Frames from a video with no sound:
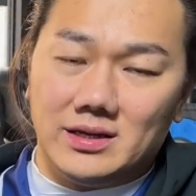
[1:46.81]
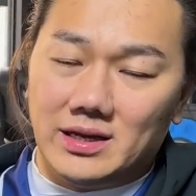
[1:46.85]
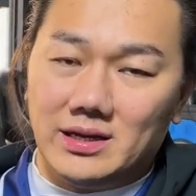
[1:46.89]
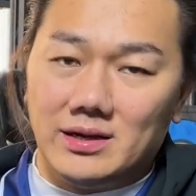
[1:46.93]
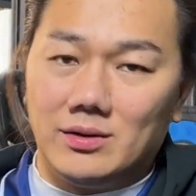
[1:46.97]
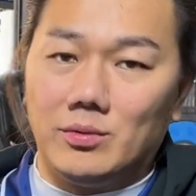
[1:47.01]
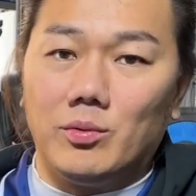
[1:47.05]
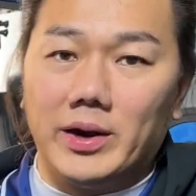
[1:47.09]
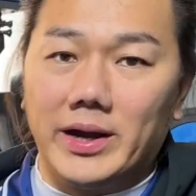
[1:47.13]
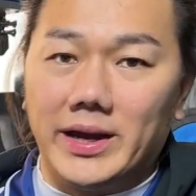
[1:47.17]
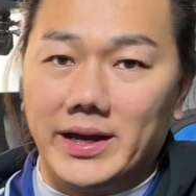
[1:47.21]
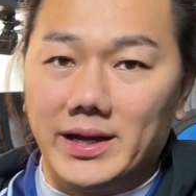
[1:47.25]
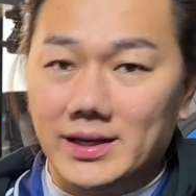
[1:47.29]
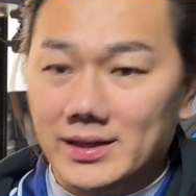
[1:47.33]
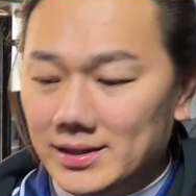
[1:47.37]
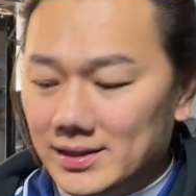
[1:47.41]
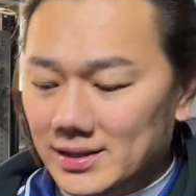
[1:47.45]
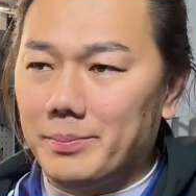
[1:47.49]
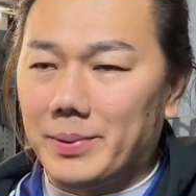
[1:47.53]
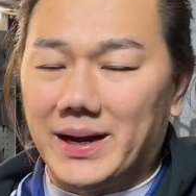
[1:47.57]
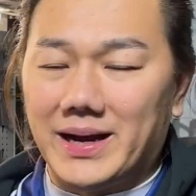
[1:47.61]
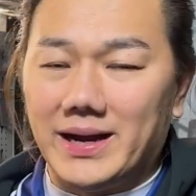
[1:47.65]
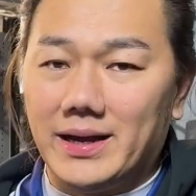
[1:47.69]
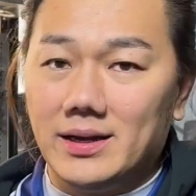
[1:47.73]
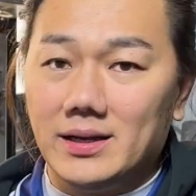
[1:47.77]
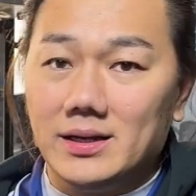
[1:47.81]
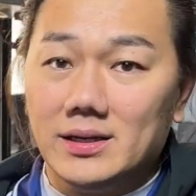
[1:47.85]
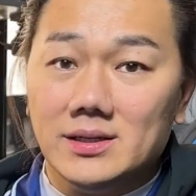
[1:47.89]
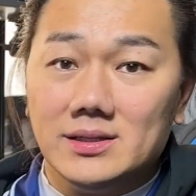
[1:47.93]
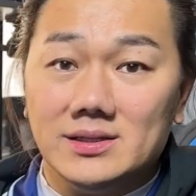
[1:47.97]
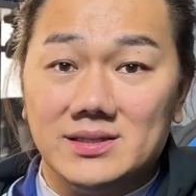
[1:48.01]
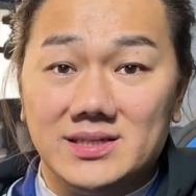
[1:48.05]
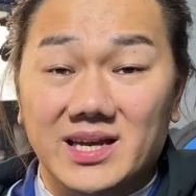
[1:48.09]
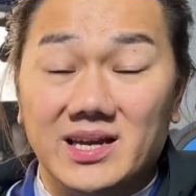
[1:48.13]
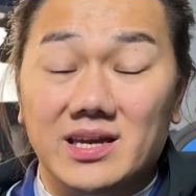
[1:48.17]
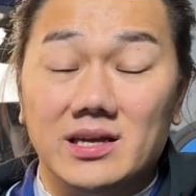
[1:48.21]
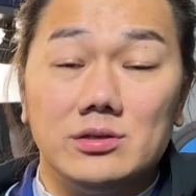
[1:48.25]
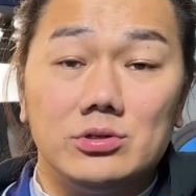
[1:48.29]
in a way by
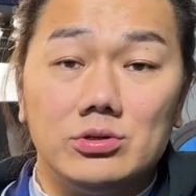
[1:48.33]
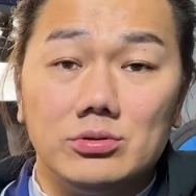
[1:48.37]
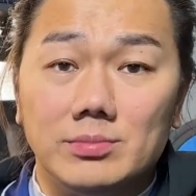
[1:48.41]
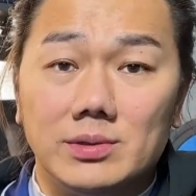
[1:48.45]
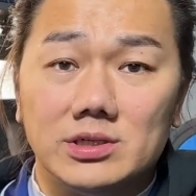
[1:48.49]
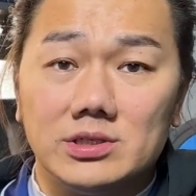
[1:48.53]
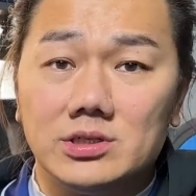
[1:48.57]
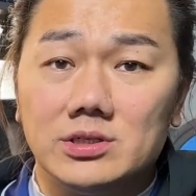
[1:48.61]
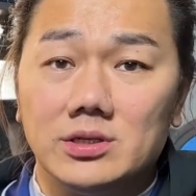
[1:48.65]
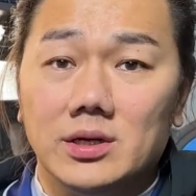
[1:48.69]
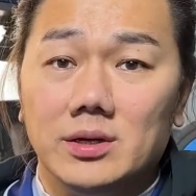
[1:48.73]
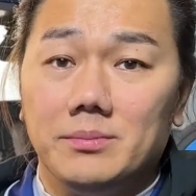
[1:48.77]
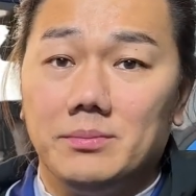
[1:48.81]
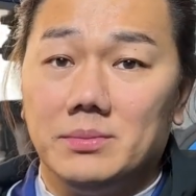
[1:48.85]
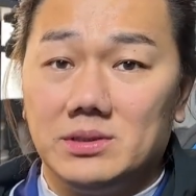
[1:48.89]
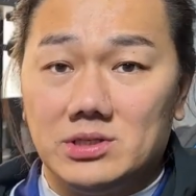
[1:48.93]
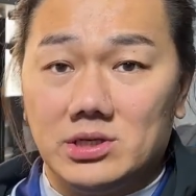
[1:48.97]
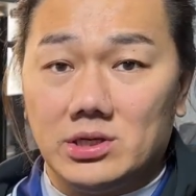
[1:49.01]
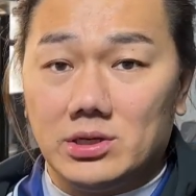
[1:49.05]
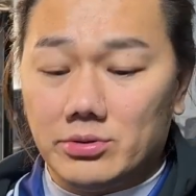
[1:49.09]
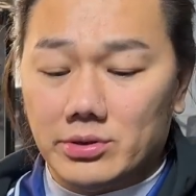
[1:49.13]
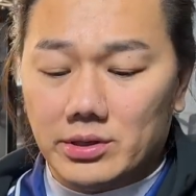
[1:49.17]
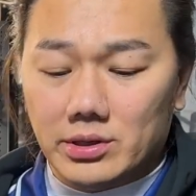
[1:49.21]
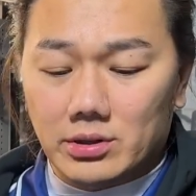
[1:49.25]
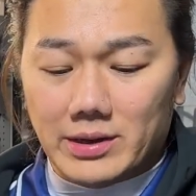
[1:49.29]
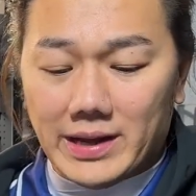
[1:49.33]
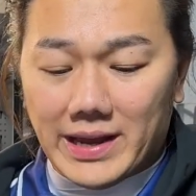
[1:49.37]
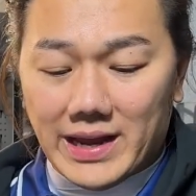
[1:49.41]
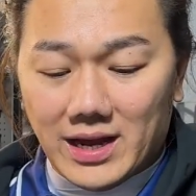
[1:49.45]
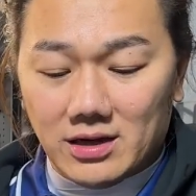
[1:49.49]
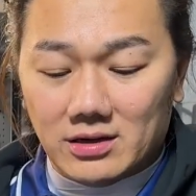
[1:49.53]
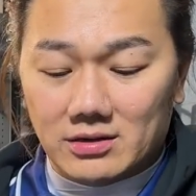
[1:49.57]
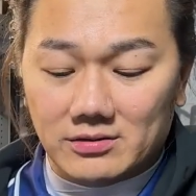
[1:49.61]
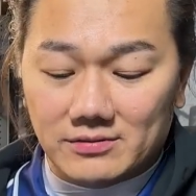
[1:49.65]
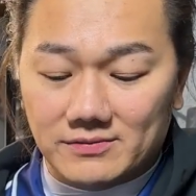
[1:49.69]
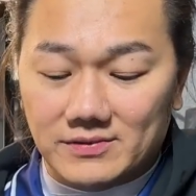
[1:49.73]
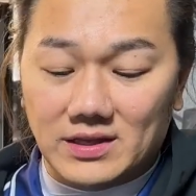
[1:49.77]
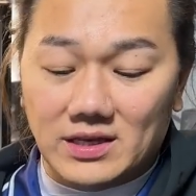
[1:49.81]
taking too much material
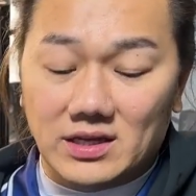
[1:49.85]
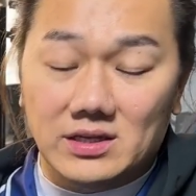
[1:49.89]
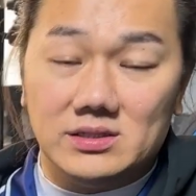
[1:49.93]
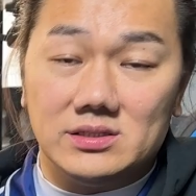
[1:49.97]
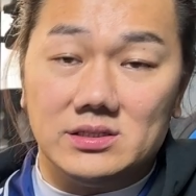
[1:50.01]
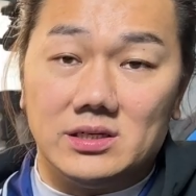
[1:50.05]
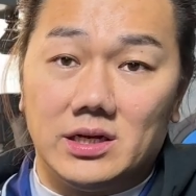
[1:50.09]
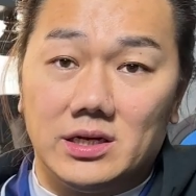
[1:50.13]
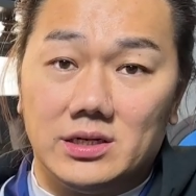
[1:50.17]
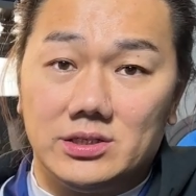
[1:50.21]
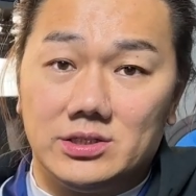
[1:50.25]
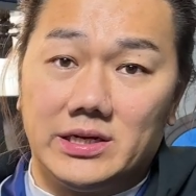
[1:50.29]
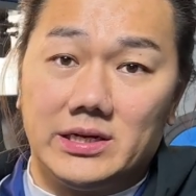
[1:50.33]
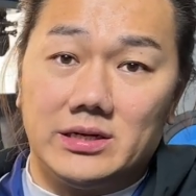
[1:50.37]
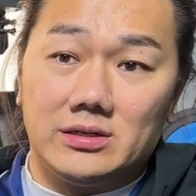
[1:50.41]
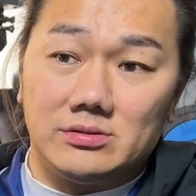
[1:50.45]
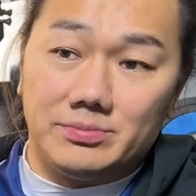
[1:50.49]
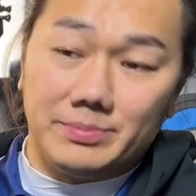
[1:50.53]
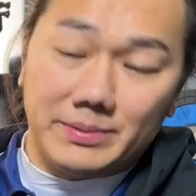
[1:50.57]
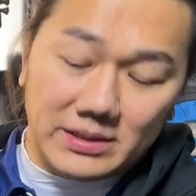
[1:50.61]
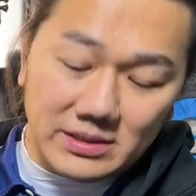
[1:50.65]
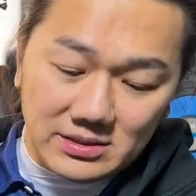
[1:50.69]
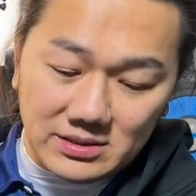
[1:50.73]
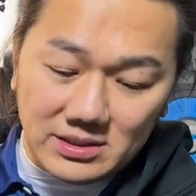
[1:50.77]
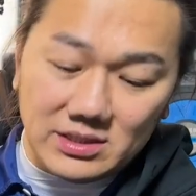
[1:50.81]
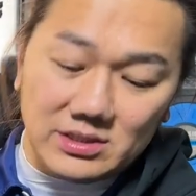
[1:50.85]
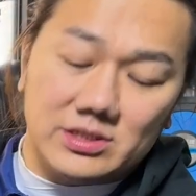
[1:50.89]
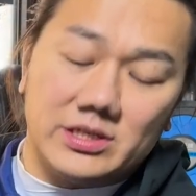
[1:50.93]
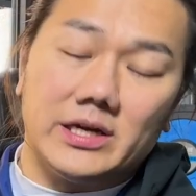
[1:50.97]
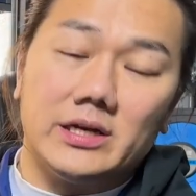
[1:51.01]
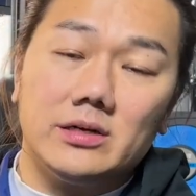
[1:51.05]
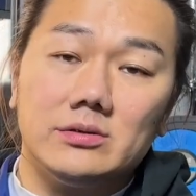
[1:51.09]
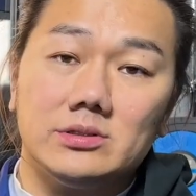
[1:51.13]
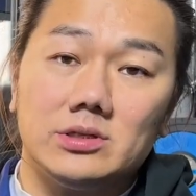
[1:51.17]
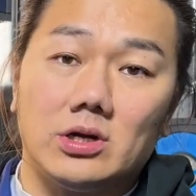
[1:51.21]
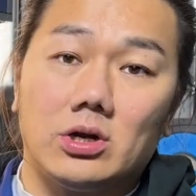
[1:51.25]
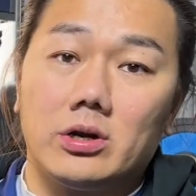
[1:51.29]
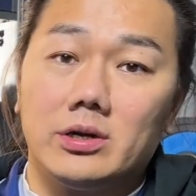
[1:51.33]
out of these uh, channels, because these
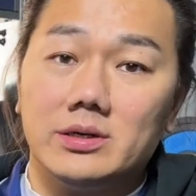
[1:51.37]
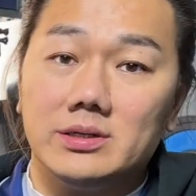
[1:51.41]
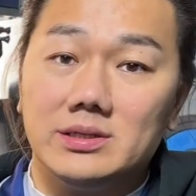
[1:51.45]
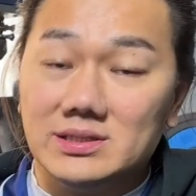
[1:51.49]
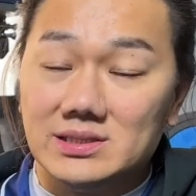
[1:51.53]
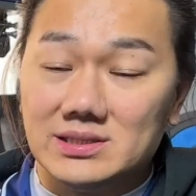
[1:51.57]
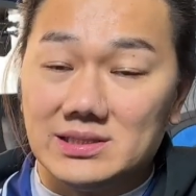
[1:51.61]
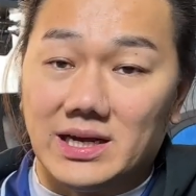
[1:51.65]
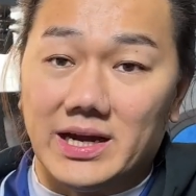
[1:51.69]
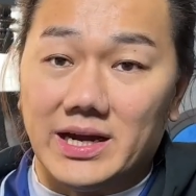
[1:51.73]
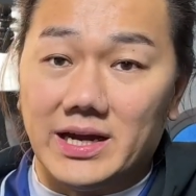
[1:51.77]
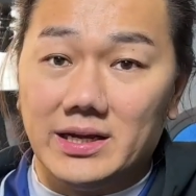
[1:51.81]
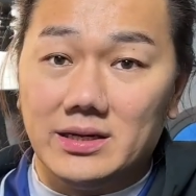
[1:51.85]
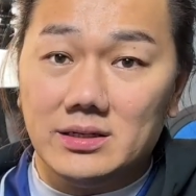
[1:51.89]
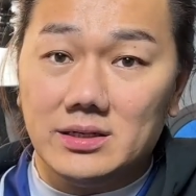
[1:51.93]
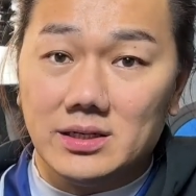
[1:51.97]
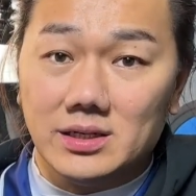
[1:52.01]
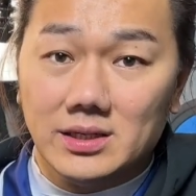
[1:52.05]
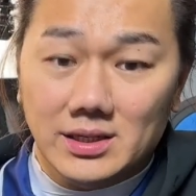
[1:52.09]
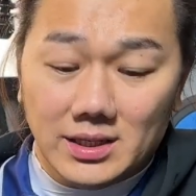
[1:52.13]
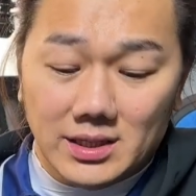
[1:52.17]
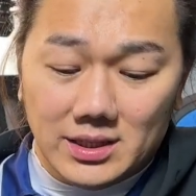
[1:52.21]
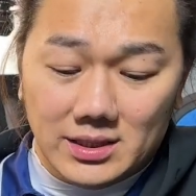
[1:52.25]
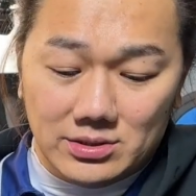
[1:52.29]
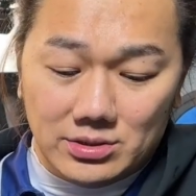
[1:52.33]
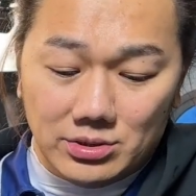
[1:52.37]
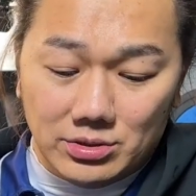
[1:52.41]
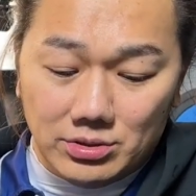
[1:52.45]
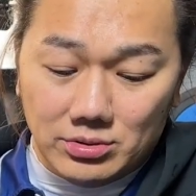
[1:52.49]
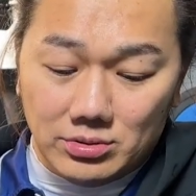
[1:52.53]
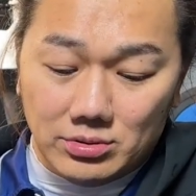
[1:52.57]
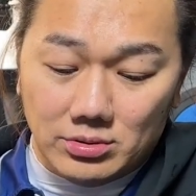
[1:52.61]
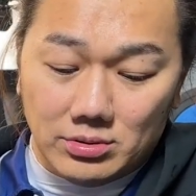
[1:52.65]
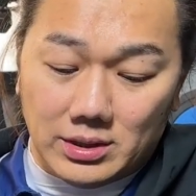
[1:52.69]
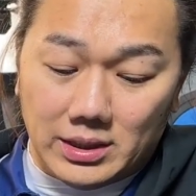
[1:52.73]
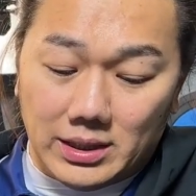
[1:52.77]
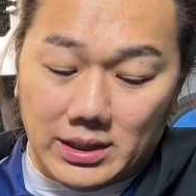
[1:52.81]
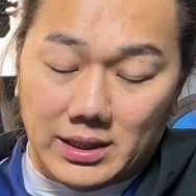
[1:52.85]
channels are designed
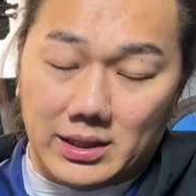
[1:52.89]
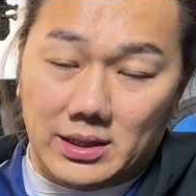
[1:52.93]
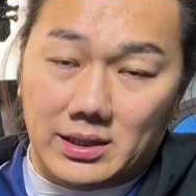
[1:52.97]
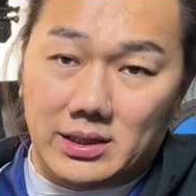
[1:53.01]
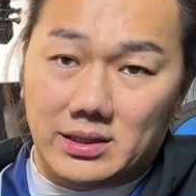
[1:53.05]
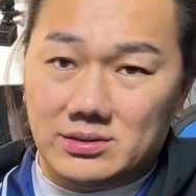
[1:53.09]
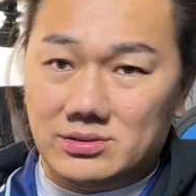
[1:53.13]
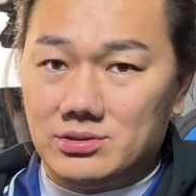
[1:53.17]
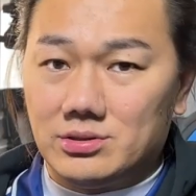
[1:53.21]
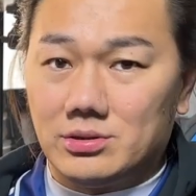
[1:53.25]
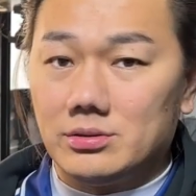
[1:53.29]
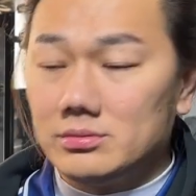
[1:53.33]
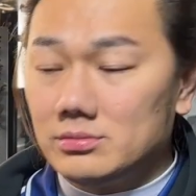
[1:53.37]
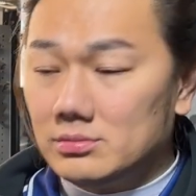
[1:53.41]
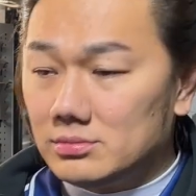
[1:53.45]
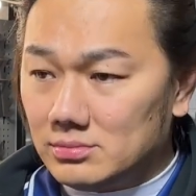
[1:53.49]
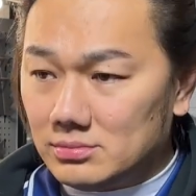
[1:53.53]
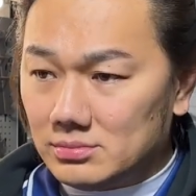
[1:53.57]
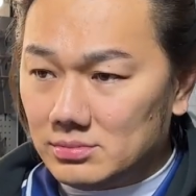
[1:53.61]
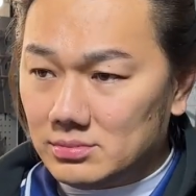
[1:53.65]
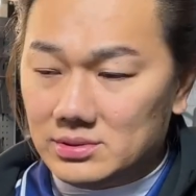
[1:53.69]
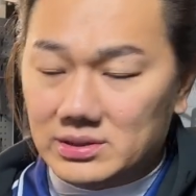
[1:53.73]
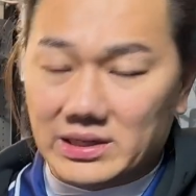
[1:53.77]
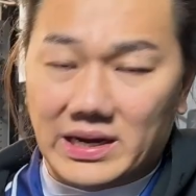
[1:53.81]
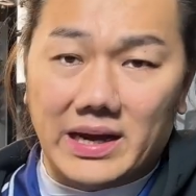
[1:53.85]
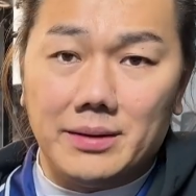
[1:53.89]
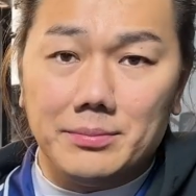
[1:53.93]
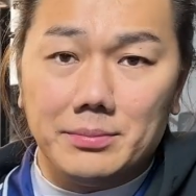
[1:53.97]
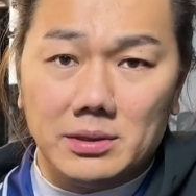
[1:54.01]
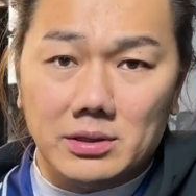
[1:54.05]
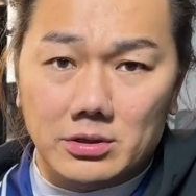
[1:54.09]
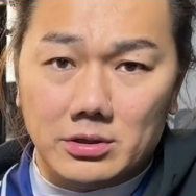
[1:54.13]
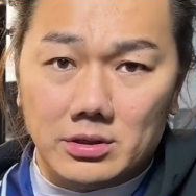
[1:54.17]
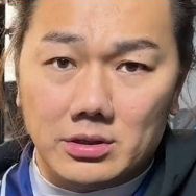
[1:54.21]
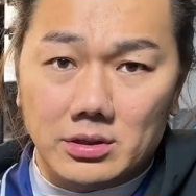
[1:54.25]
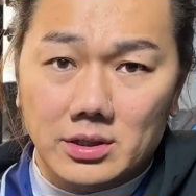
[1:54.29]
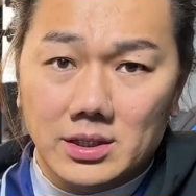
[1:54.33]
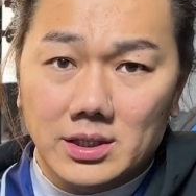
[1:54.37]
to uh, a certain
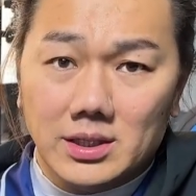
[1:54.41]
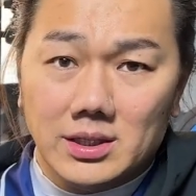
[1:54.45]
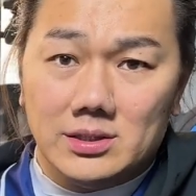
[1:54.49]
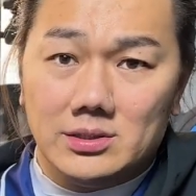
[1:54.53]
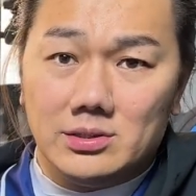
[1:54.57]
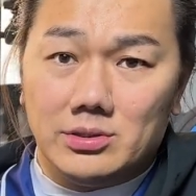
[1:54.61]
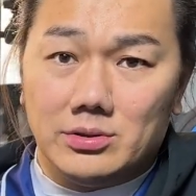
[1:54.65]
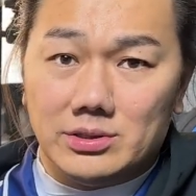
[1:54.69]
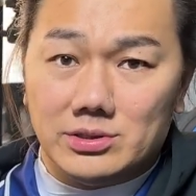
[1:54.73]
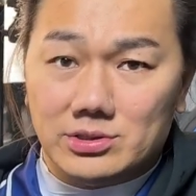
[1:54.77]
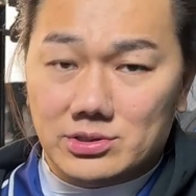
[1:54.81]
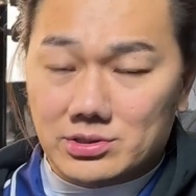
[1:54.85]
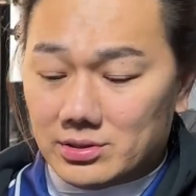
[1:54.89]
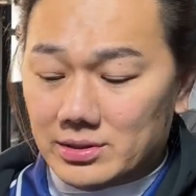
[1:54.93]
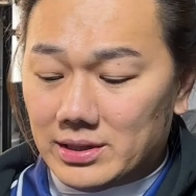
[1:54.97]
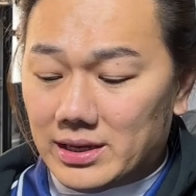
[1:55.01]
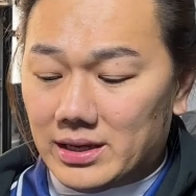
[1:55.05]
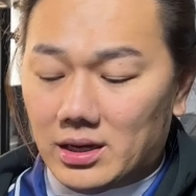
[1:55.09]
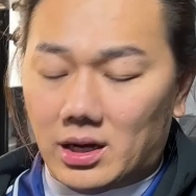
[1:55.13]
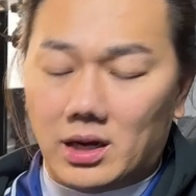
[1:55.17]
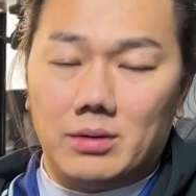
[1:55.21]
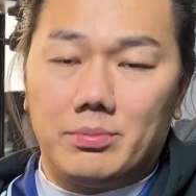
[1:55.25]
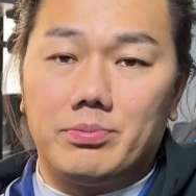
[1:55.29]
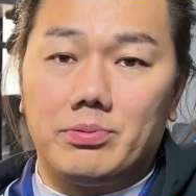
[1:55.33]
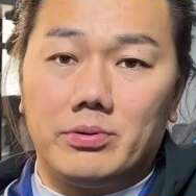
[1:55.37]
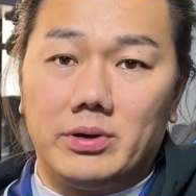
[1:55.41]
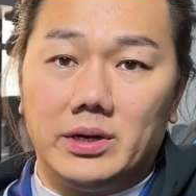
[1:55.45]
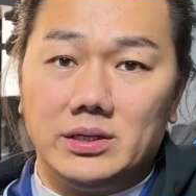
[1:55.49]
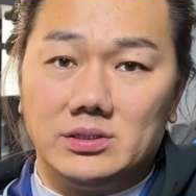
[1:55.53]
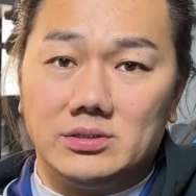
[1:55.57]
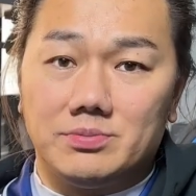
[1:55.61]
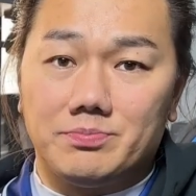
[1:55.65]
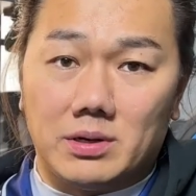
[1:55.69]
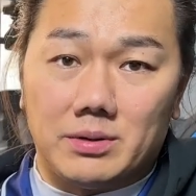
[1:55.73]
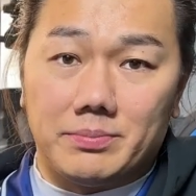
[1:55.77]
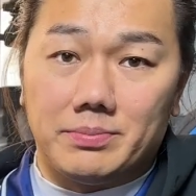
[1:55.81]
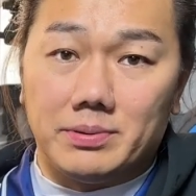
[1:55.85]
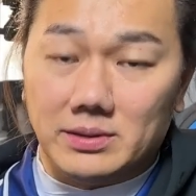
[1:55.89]
diameter to ensure that it operates
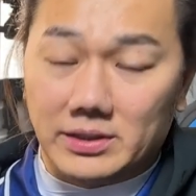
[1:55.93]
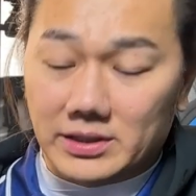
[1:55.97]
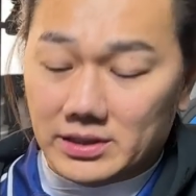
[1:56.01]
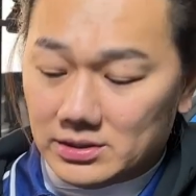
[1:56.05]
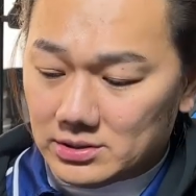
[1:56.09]
properly.